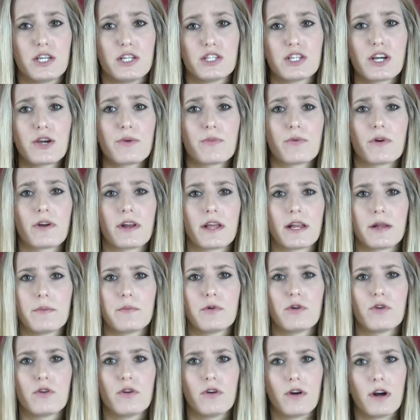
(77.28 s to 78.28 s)
you don't want
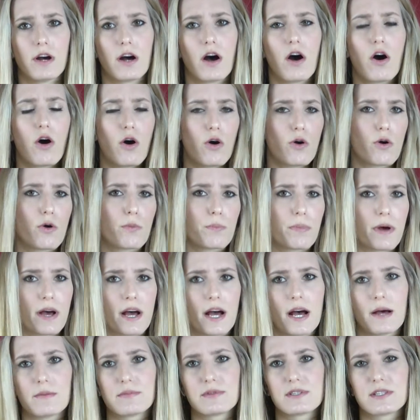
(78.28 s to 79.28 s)
anymore, are old,
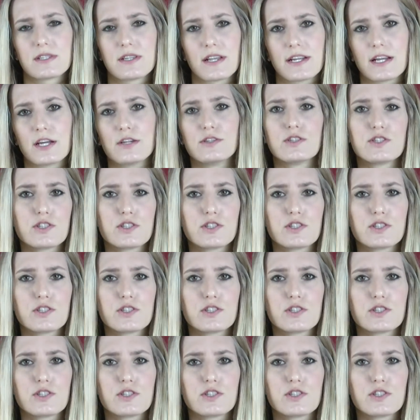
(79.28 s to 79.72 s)
perhaps they don't